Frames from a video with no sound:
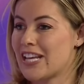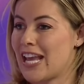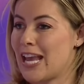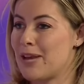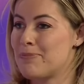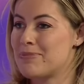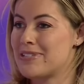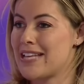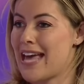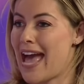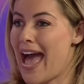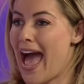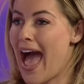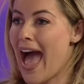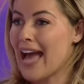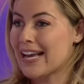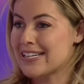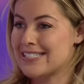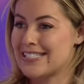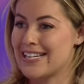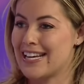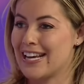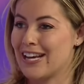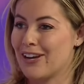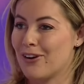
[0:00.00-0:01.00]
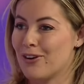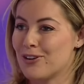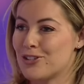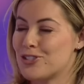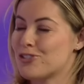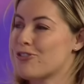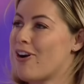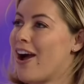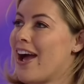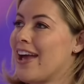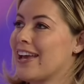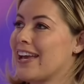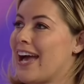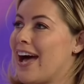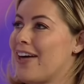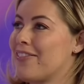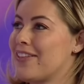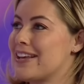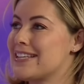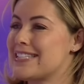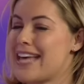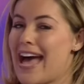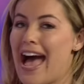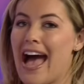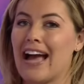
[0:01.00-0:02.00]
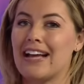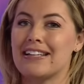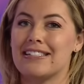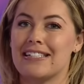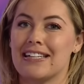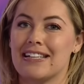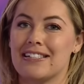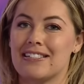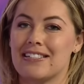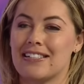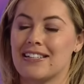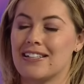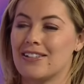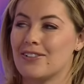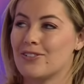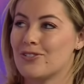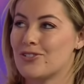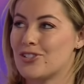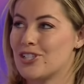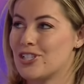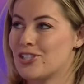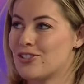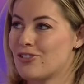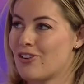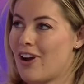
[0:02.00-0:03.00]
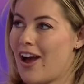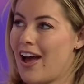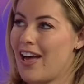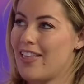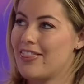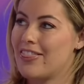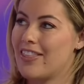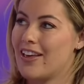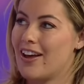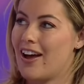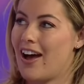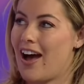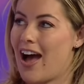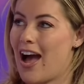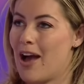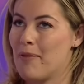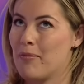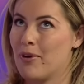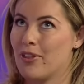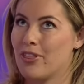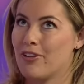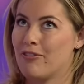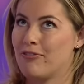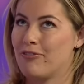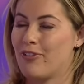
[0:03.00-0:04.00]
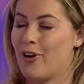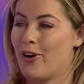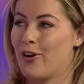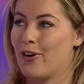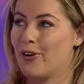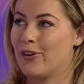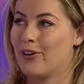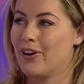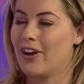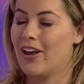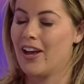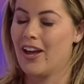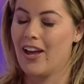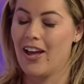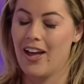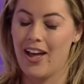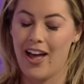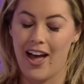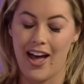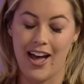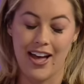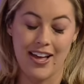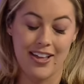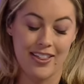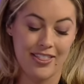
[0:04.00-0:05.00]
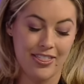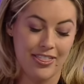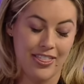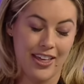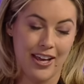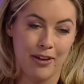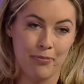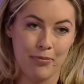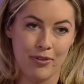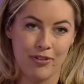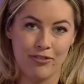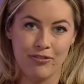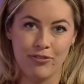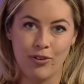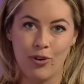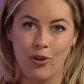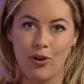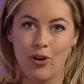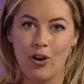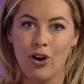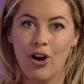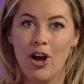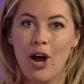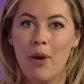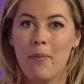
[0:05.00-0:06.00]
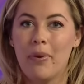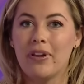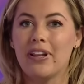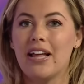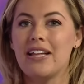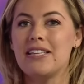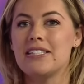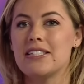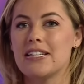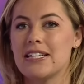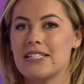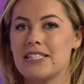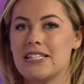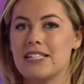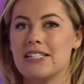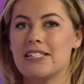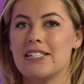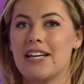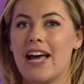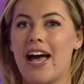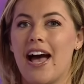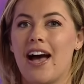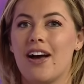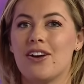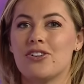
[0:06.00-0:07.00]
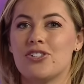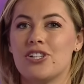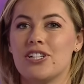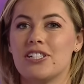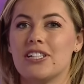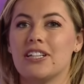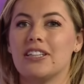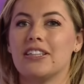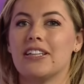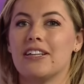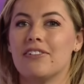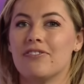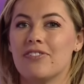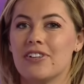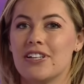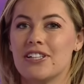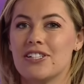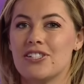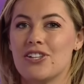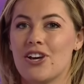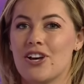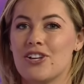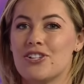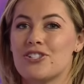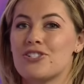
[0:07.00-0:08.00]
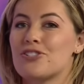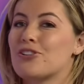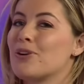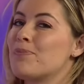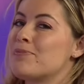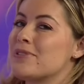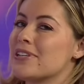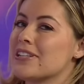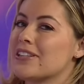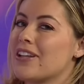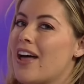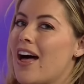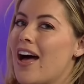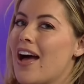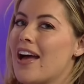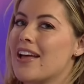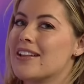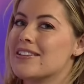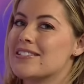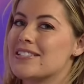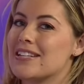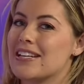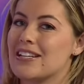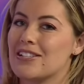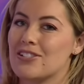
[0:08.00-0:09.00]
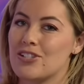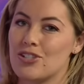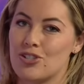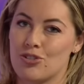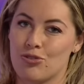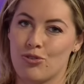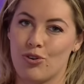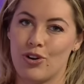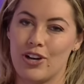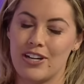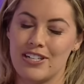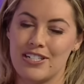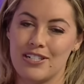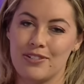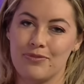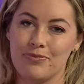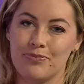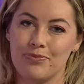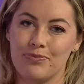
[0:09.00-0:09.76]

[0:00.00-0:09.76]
keeps acting or trying out these acting skills. She tried the I'm on the phone thing before. But let's listen to how she delivers her scripted lines in Detroit.